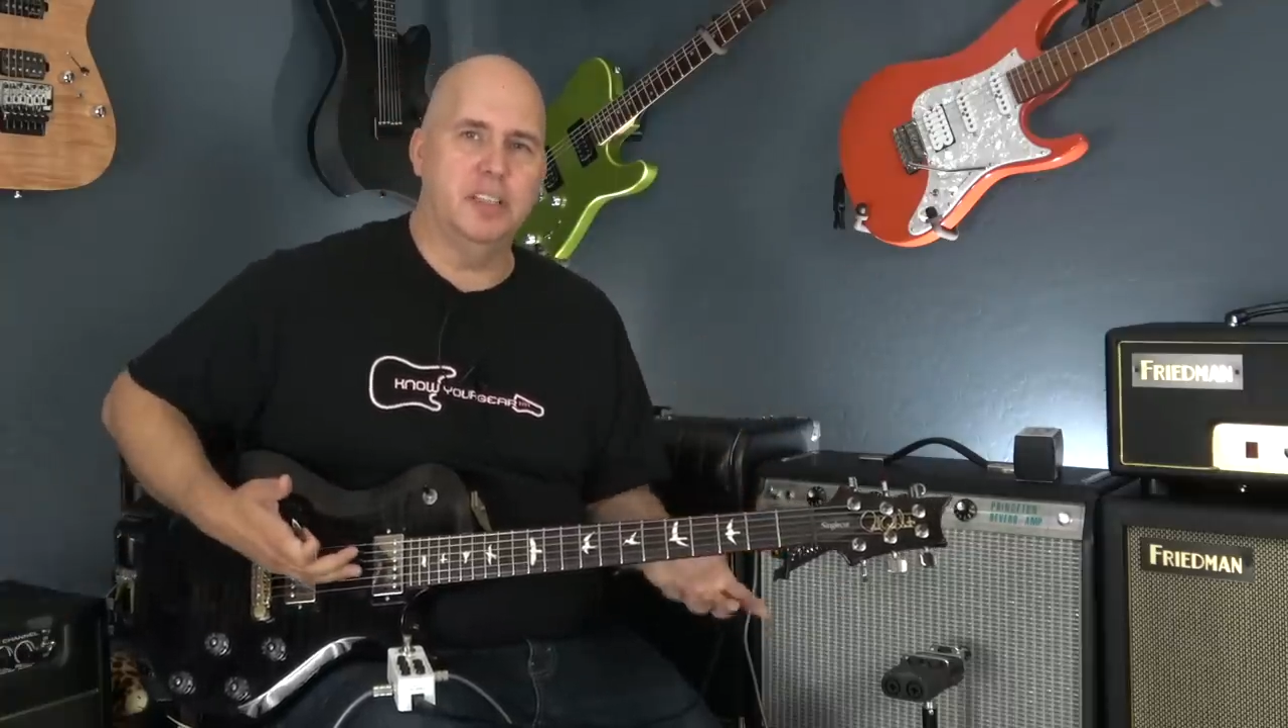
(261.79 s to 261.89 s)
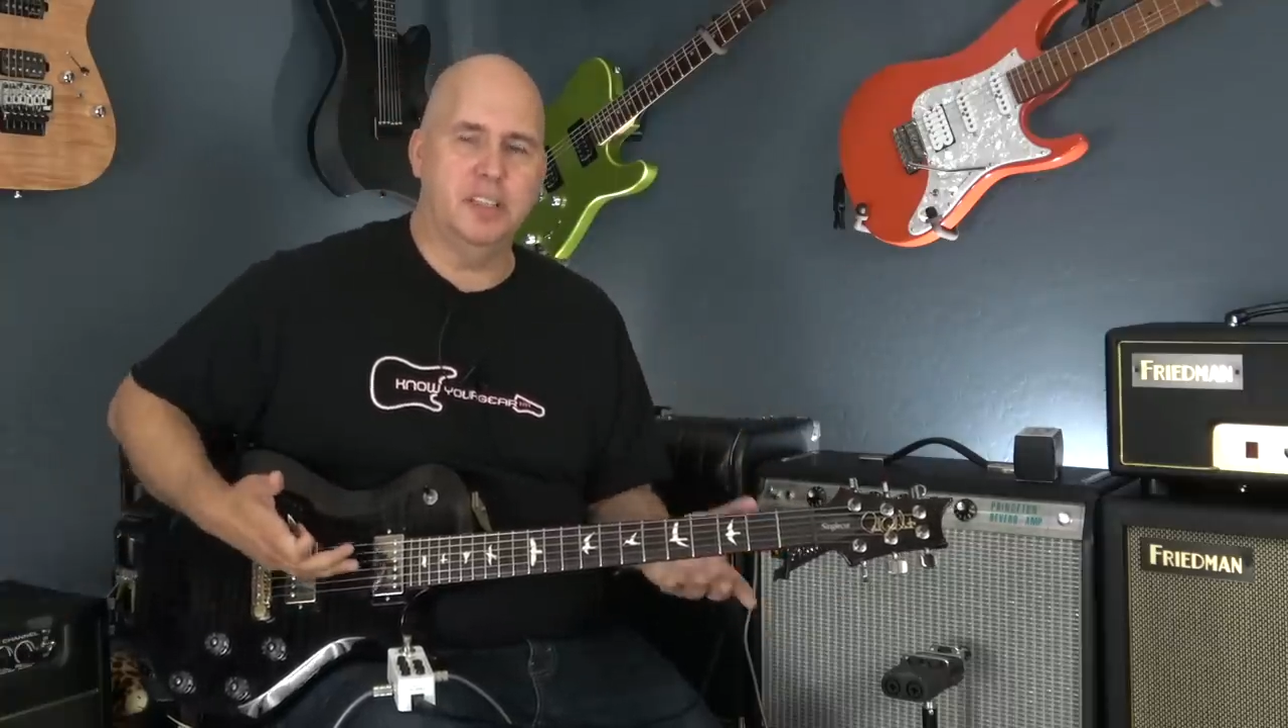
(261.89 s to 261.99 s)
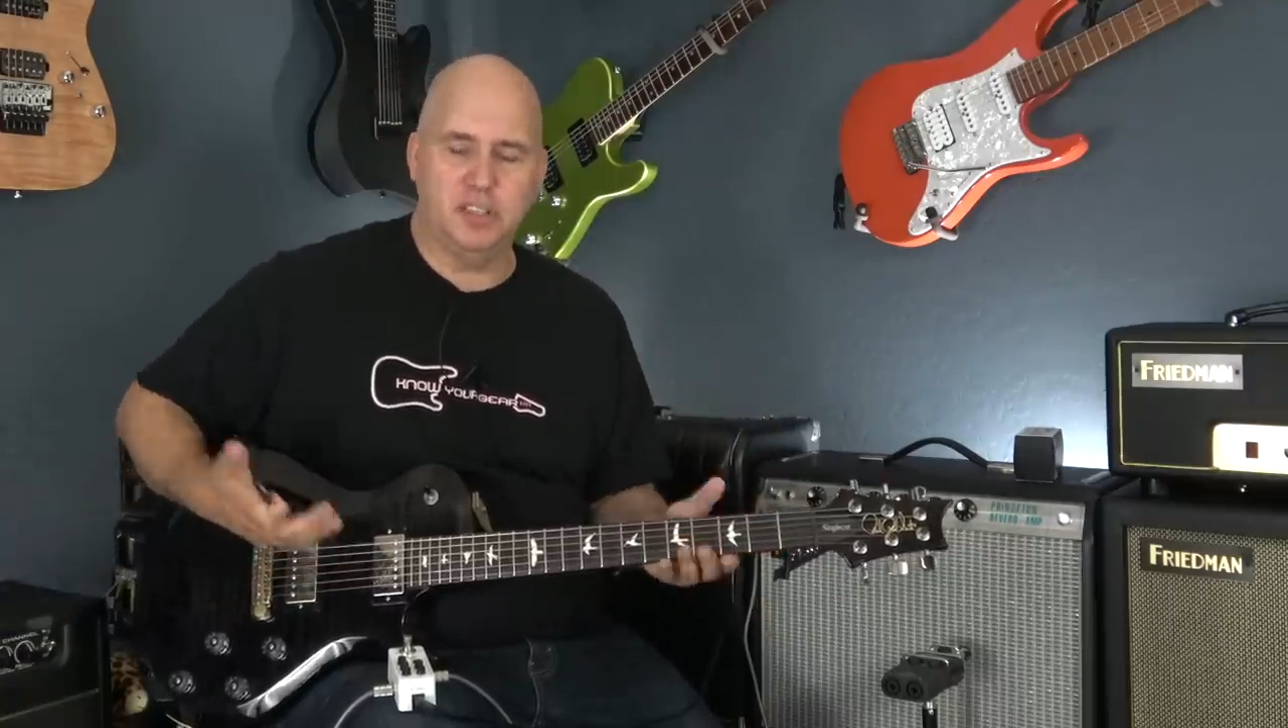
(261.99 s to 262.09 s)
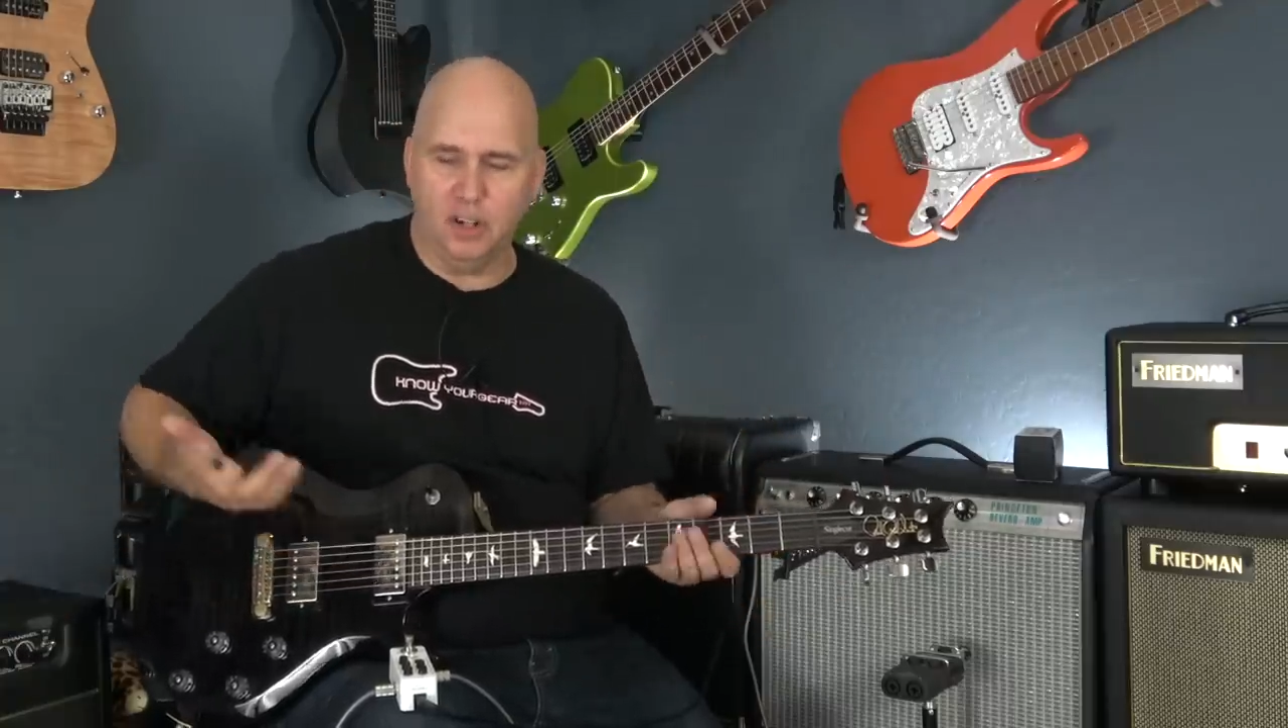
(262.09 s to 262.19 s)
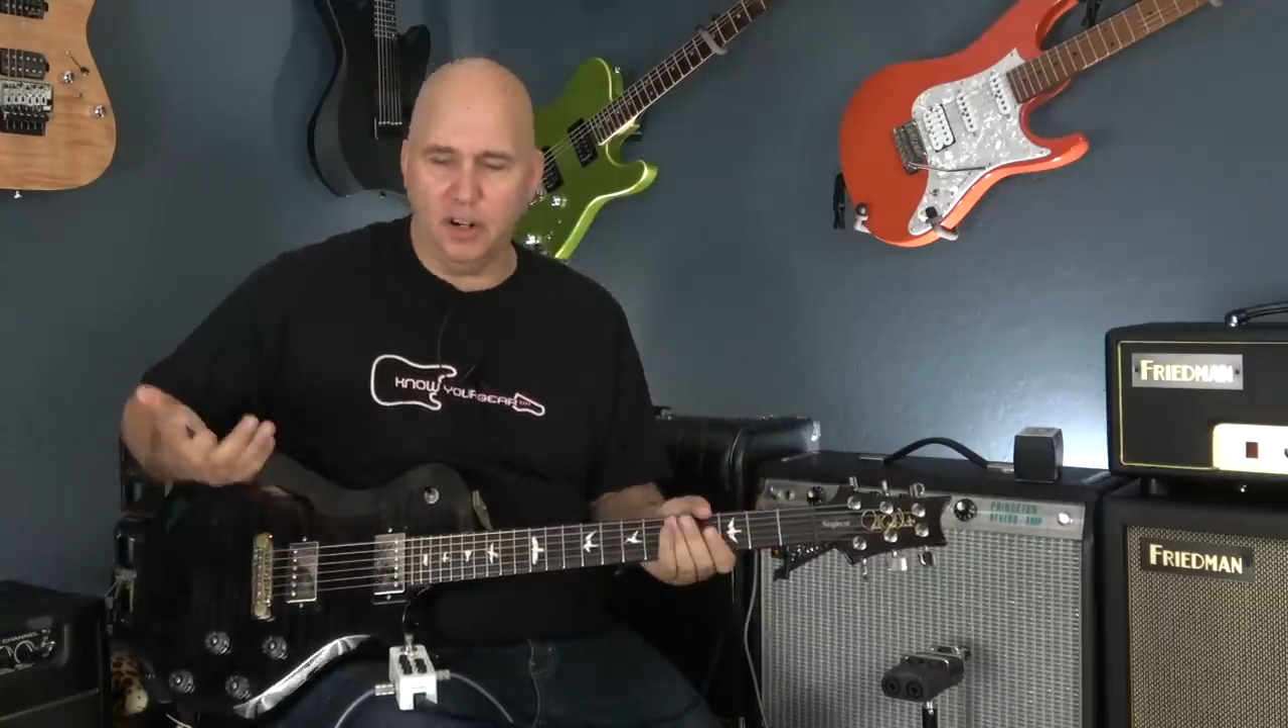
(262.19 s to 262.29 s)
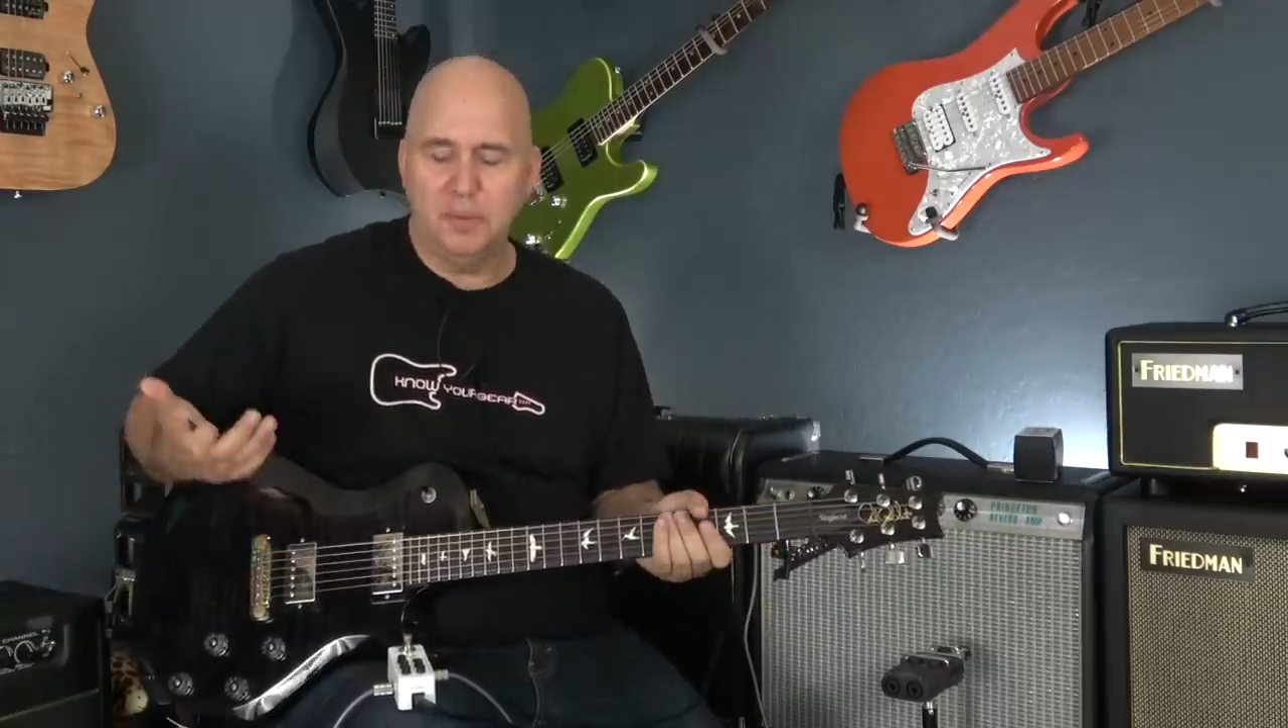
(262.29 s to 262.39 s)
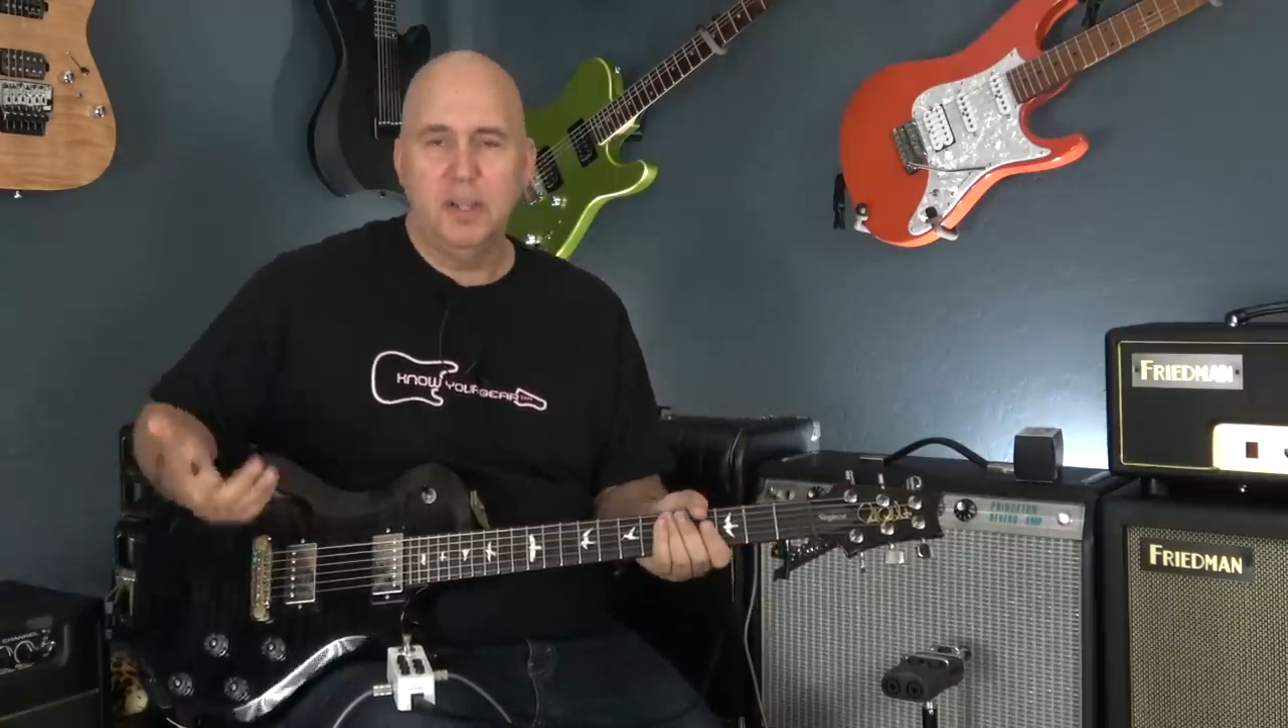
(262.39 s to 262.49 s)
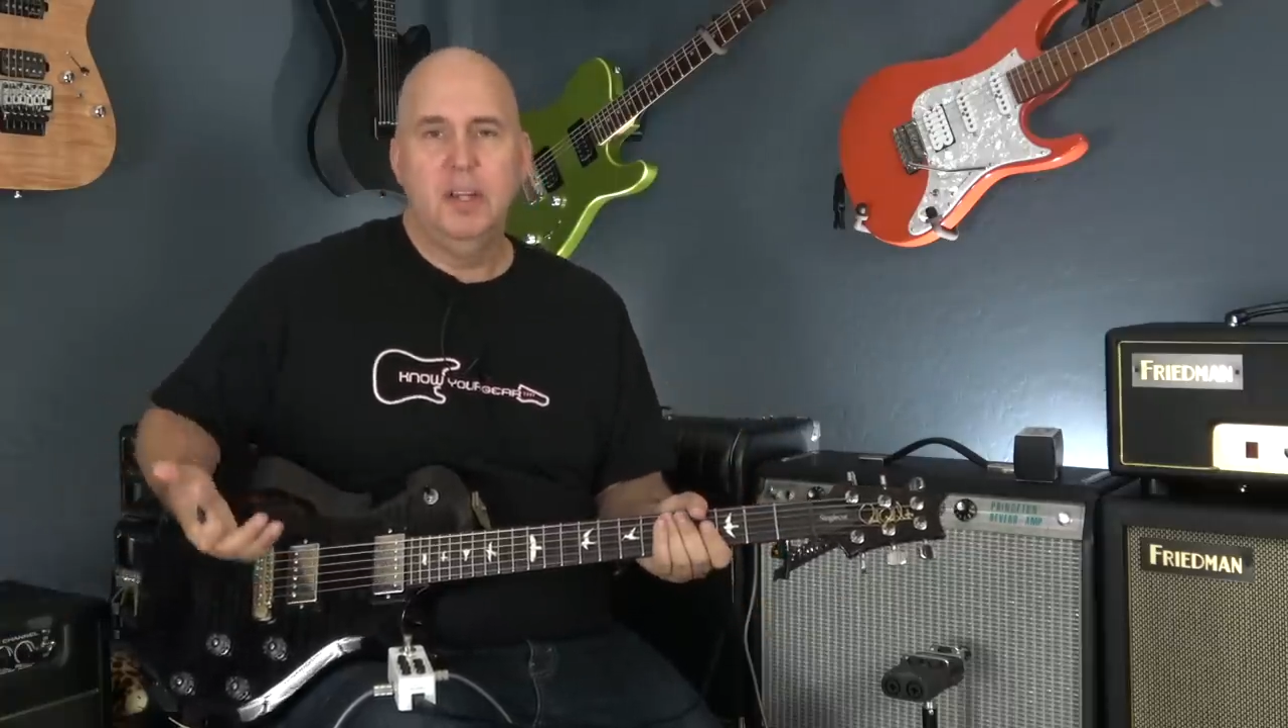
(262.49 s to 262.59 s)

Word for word: this guitar.